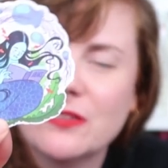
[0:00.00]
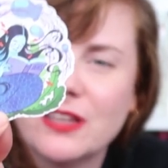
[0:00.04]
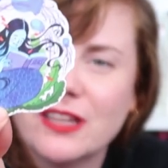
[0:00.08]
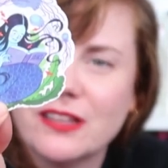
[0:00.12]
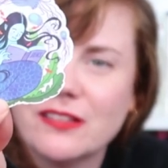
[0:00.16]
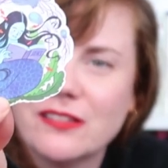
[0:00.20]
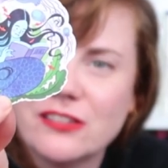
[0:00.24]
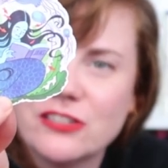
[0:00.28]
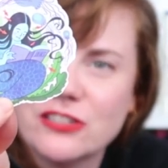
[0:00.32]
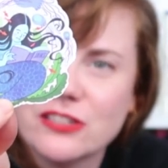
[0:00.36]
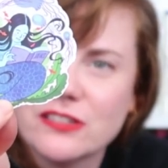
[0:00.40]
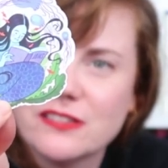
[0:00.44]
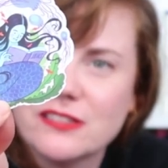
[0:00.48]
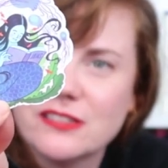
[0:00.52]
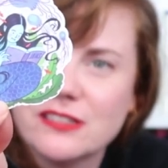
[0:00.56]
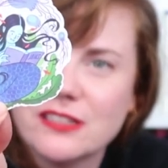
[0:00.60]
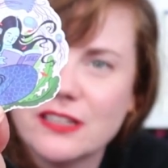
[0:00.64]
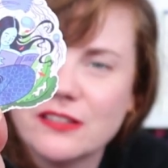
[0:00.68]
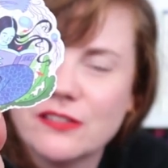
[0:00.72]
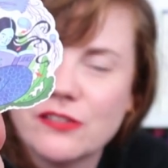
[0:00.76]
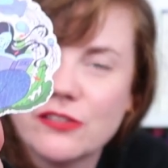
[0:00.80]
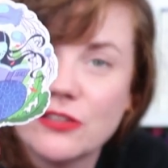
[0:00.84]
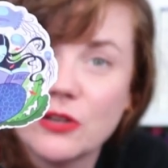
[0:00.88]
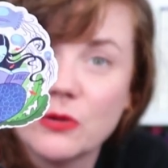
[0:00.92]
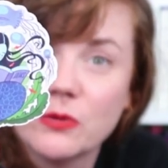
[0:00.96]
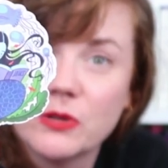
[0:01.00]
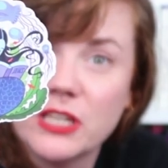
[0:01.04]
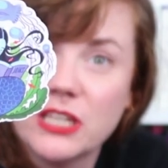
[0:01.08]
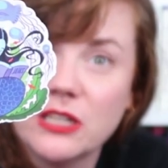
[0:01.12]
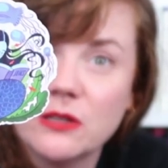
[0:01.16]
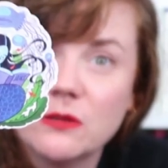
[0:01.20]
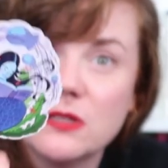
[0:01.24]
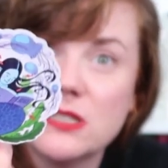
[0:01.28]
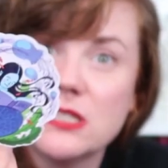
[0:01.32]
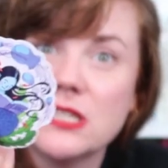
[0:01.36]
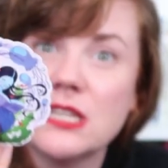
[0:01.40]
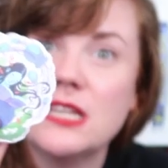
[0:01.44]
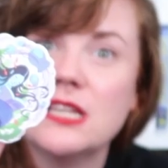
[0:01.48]
it's so
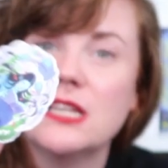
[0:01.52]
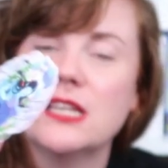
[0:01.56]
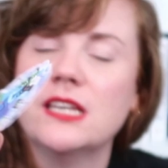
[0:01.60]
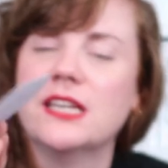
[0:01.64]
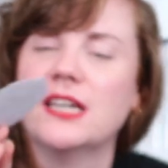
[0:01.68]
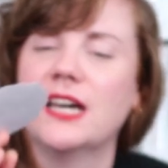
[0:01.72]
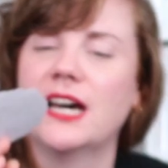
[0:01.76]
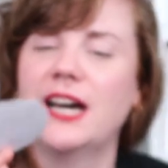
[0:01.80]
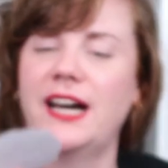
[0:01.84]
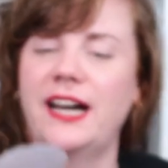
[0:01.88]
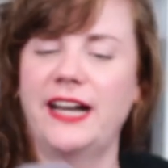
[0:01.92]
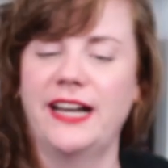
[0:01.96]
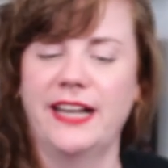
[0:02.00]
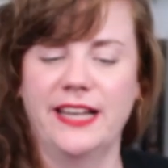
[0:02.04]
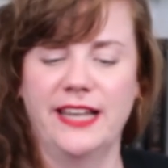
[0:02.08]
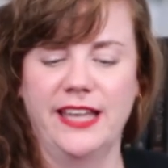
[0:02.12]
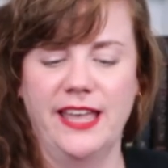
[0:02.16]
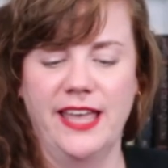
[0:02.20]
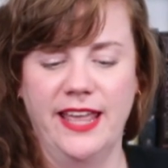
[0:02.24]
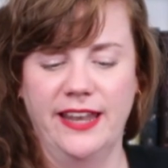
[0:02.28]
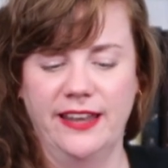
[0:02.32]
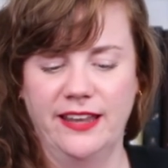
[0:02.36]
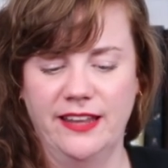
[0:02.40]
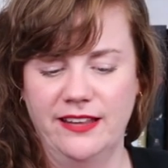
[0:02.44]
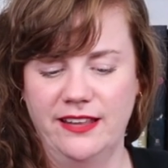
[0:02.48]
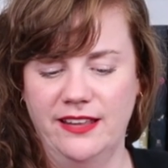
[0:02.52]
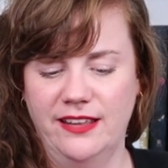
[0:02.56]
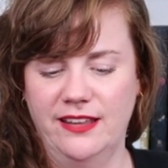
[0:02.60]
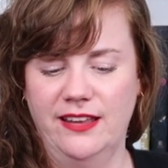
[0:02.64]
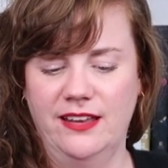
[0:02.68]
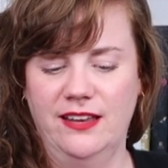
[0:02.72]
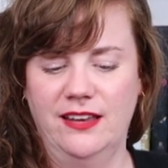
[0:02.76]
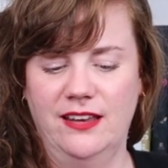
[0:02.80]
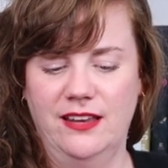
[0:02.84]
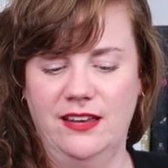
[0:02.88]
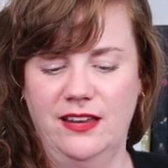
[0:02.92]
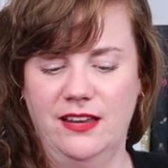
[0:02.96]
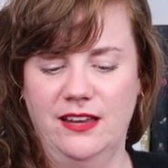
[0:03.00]
cute. And it,
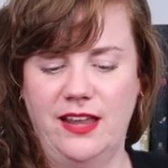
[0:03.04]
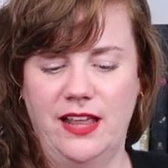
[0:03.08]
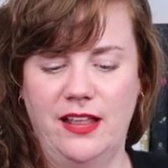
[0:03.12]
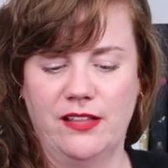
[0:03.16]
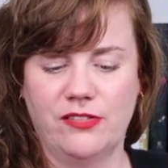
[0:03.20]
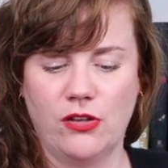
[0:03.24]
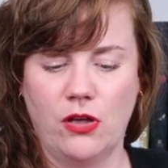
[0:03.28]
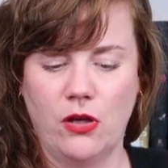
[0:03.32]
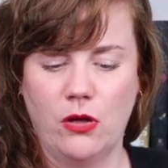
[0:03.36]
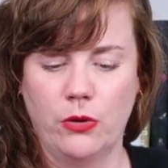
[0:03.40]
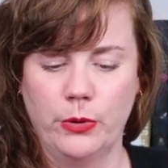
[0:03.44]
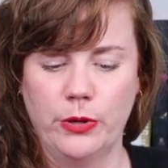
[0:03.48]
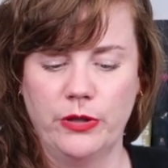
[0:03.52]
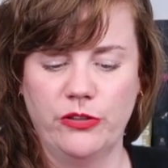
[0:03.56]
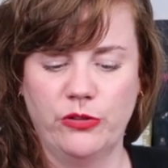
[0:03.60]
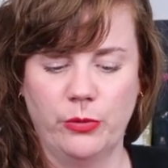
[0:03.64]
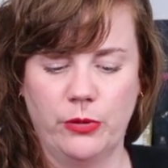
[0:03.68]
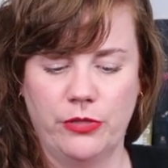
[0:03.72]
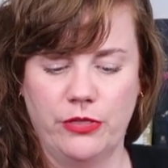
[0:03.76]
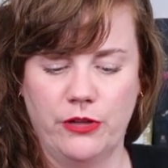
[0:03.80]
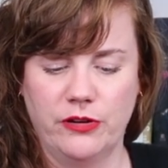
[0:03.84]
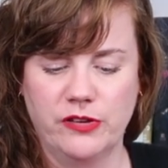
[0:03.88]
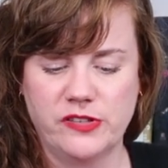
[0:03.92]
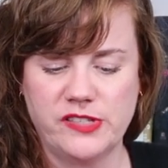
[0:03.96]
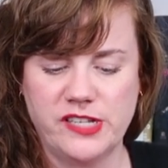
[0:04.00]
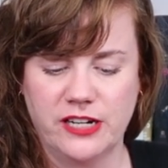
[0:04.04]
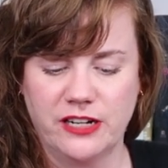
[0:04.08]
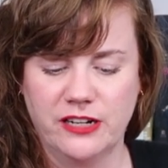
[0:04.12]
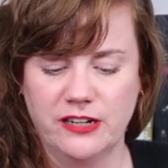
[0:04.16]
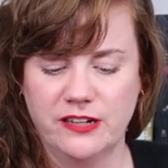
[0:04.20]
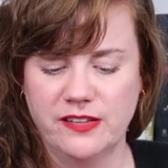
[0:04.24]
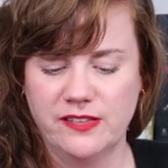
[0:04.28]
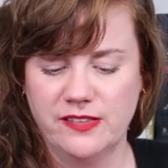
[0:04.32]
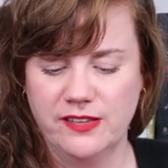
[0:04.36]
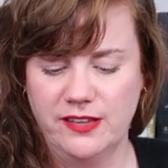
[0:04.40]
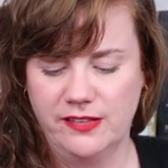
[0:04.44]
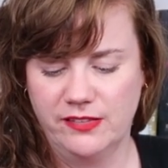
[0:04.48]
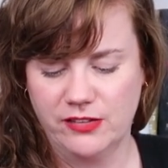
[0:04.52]
as always with our
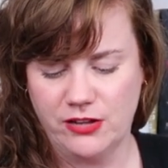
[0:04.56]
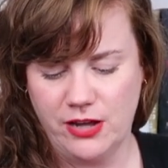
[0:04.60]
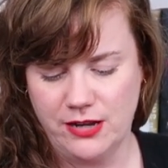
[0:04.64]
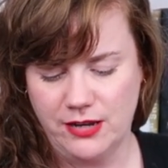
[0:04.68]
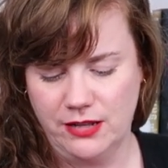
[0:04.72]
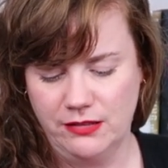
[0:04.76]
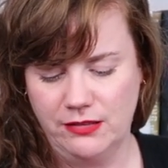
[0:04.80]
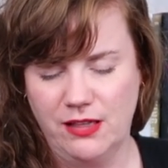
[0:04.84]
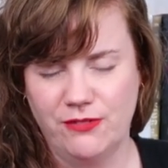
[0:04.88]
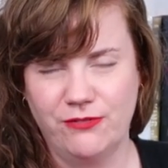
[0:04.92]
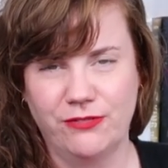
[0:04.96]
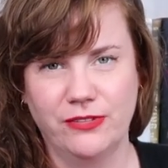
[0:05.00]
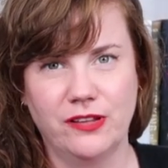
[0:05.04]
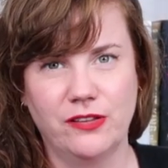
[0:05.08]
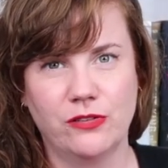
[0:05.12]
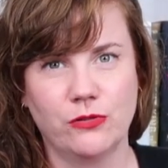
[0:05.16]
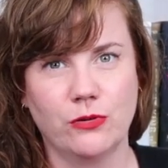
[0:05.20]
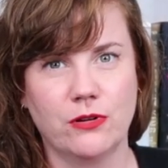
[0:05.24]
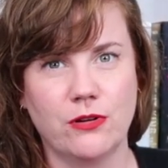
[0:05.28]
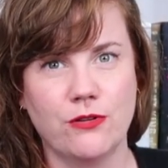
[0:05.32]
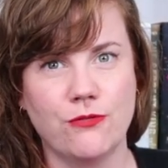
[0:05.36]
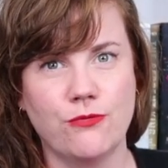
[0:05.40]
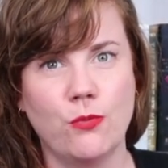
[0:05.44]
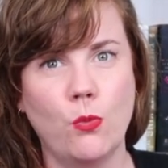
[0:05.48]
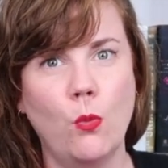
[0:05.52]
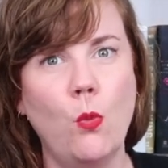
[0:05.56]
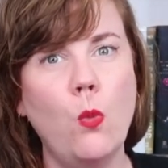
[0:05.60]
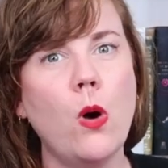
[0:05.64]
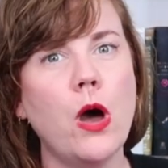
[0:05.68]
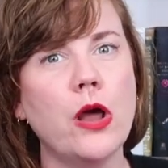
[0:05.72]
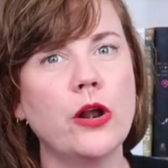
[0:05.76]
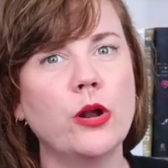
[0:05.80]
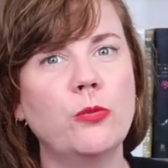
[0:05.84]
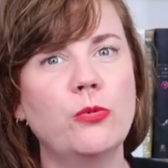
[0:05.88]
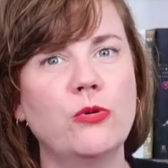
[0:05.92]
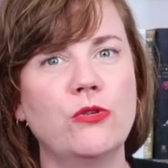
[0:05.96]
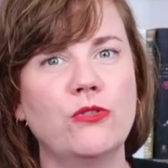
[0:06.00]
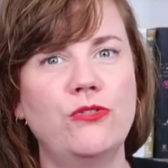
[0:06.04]
stickers, it's got a lovely sort of
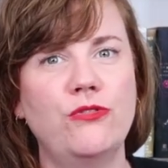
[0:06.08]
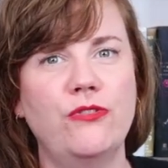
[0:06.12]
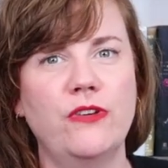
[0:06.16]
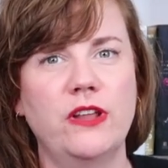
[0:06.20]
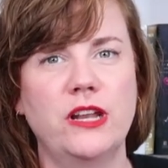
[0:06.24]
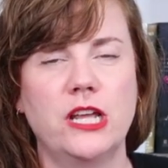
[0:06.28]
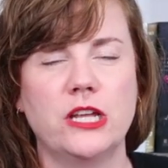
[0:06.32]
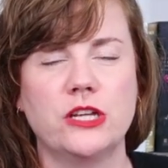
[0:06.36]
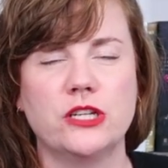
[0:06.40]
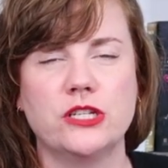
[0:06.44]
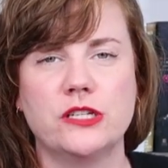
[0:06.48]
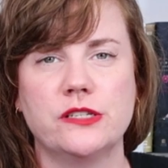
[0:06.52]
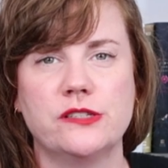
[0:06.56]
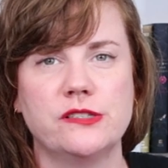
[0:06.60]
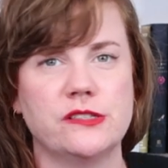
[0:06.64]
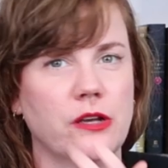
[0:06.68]
waterproof finish.